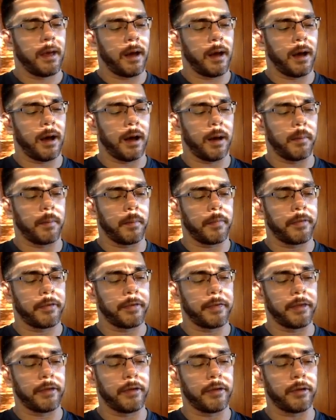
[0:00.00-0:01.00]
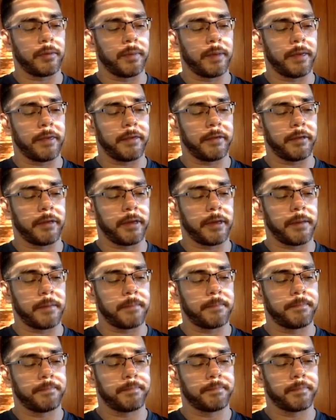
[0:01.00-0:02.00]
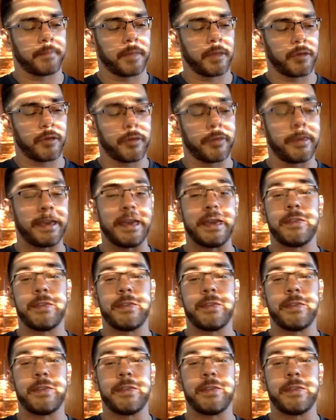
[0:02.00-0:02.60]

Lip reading: So that you can basically just